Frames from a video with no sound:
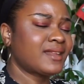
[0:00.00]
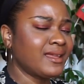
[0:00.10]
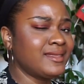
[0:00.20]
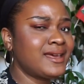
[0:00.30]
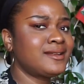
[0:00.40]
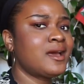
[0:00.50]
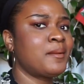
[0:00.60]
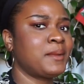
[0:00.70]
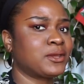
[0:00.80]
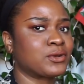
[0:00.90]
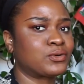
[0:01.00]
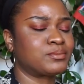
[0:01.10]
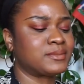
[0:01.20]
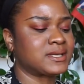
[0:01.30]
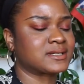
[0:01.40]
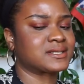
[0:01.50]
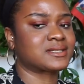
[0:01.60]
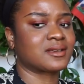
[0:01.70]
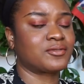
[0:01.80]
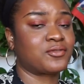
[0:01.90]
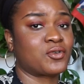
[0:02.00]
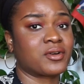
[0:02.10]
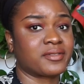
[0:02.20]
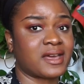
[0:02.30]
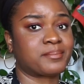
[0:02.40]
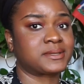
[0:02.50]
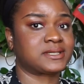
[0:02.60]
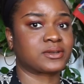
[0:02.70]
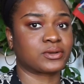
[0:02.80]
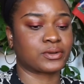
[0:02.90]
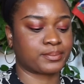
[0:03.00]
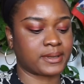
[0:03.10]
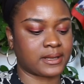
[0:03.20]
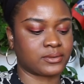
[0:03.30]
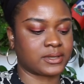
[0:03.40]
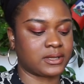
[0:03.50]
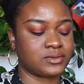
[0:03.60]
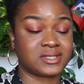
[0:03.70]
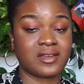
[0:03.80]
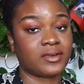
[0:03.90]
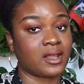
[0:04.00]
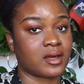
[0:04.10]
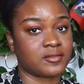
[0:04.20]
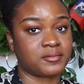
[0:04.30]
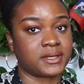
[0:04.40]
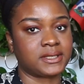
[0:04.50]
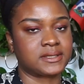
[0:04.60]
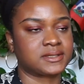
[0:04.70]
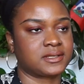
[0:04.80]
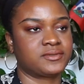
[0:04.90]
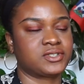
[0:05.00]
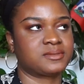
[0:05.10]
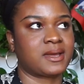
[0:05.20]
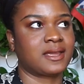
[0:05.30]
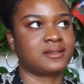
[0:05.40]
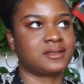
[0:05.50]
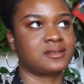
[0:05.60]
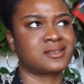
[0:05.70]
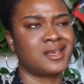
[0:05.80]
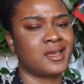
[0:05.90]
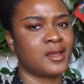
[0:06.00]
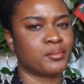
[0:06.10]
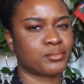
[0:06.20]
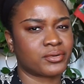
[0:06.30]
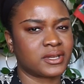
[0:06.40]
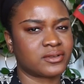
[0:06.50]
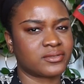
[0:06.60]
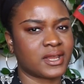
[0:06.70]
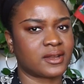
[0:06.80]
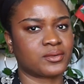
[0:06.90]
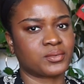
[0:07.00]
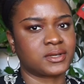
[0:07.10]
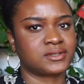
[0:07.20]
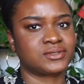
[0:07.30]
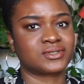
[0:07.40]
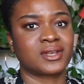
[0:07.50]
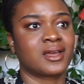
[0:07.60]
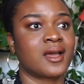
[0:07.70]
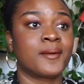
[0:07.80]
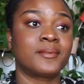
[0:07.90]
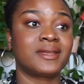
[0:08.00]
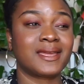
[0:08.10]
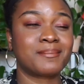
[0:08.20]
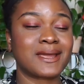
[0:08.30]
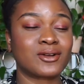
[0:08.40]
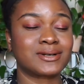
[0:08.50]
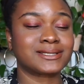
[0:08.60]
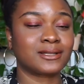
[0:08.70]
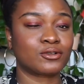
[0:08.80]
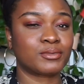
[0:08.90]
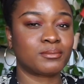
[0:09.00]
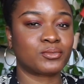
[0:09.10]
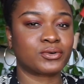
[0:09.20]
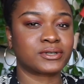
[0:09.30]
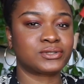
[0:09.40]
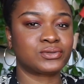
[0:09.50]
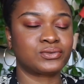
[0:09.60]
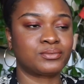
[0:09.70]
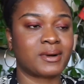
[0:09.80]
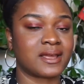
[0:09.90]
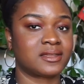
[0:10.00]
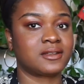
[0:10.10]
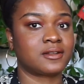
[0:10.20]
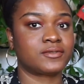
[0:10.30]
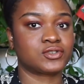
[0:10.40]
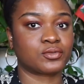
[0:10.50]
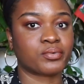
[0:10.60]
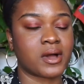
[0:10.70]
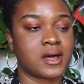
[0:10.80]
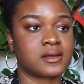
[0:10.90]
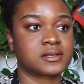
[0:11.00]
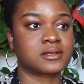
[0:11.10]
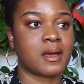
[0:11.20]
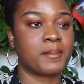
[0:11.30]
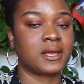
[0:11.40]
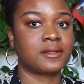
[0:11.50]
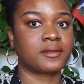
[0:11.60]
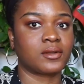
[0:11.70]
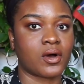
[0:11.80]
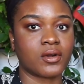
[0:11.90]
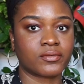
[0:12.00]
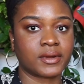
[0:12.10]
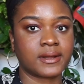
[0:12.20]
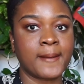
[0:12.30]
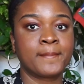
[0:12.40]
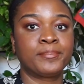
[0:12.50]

then make your own mix for that particular plant. Okay, you save a lot of money instead of just buying these pre-created ones. It might cost a little bit more to buy the individual products, but in the long run